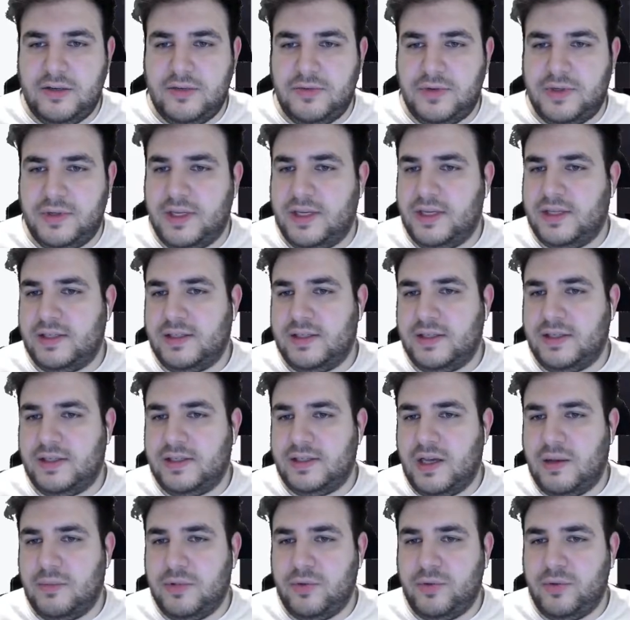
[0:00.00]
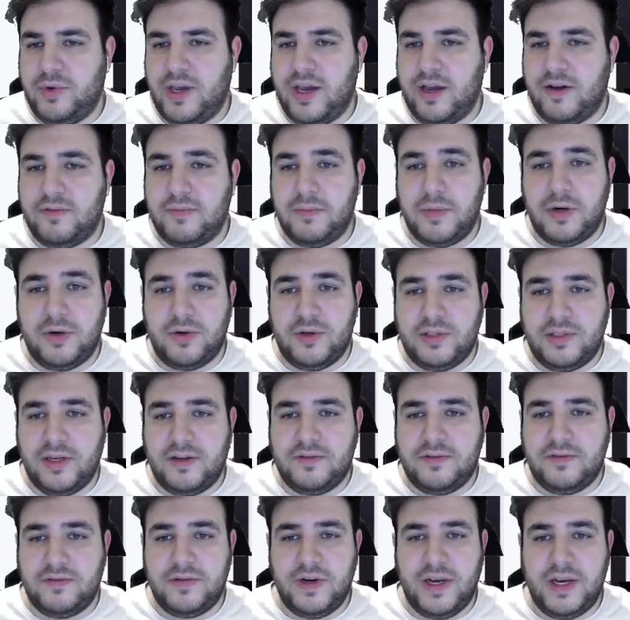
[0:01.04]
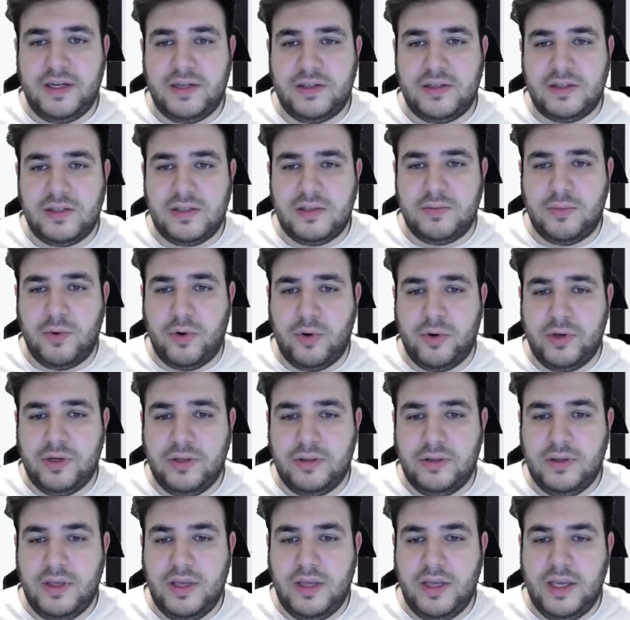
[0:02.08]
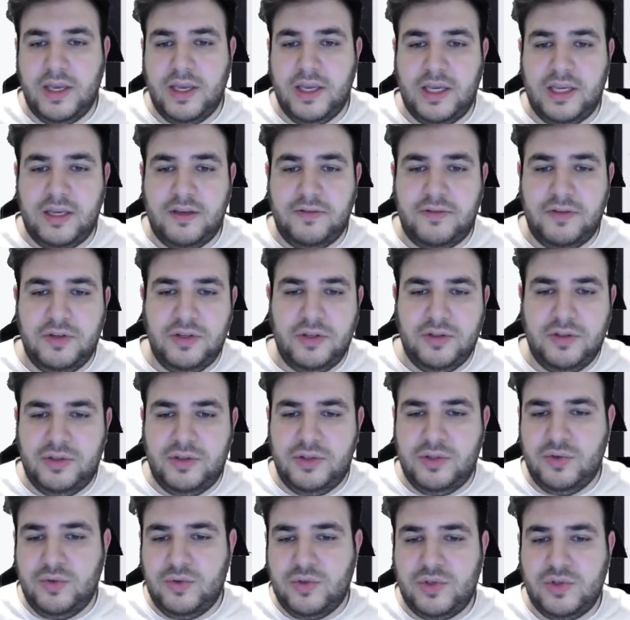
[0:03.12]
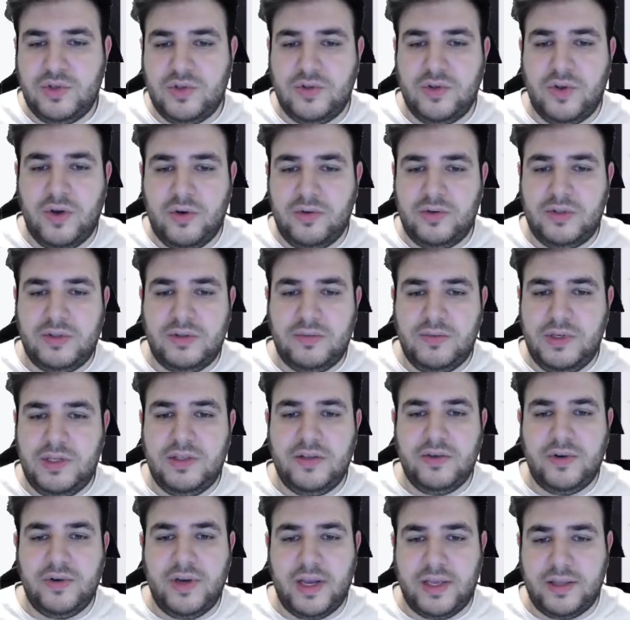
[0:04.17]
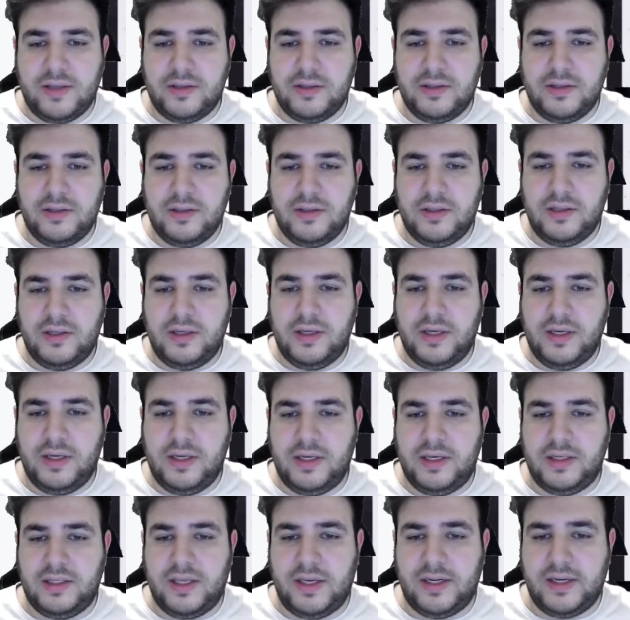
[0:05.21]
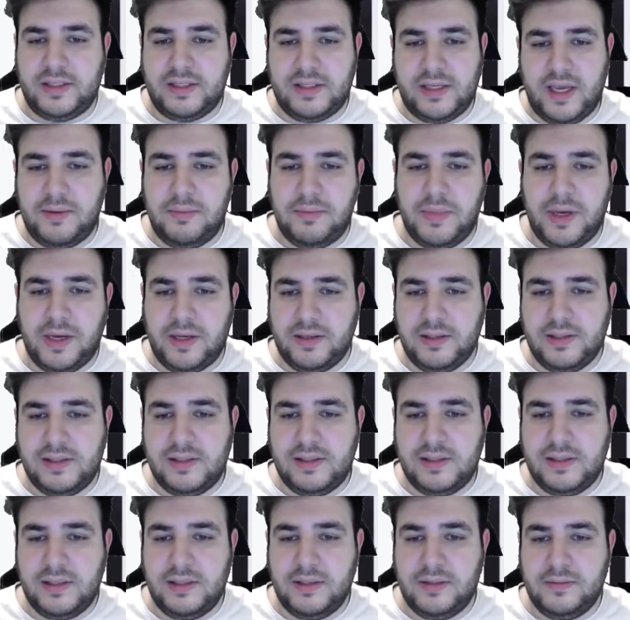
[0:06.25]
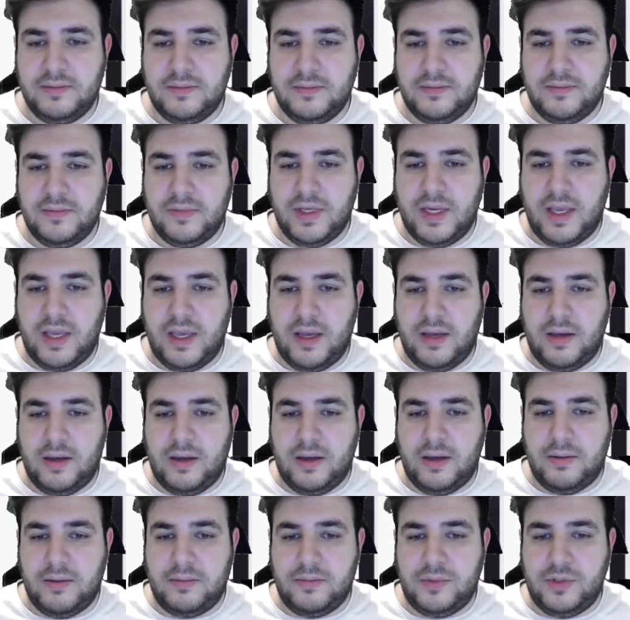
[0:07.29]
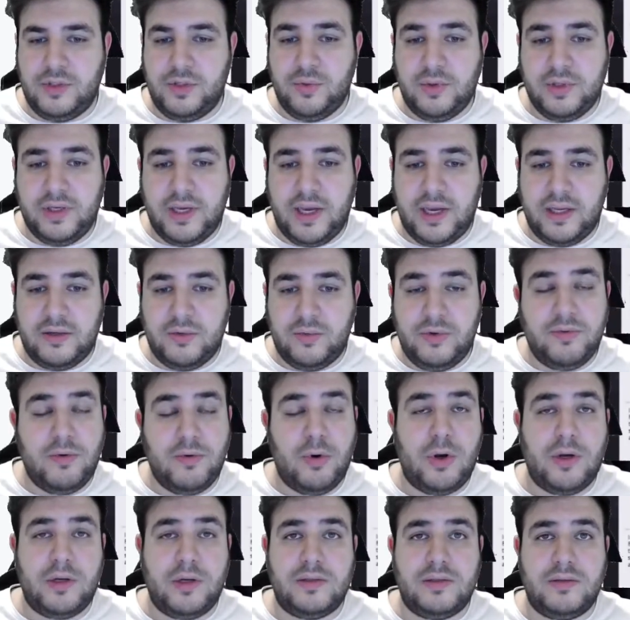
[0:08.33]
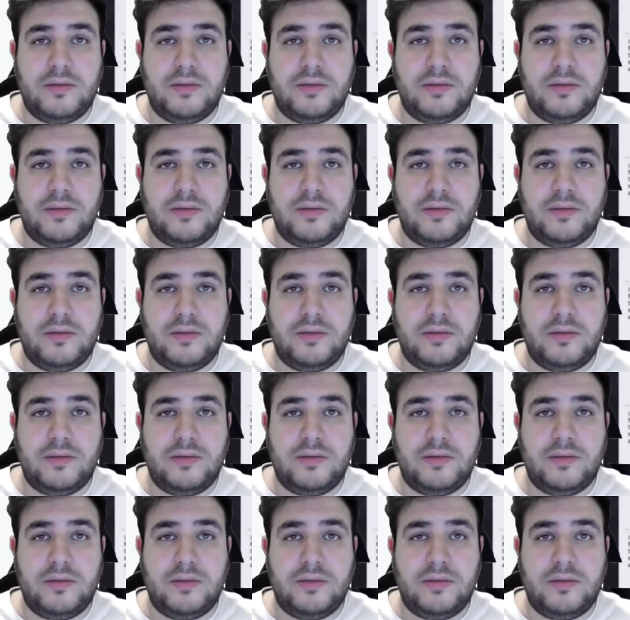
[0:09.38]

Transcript: as an example, we have Beretta, Frayne, and Spoil. If you use those three together in like 10 battles, you will get rewards.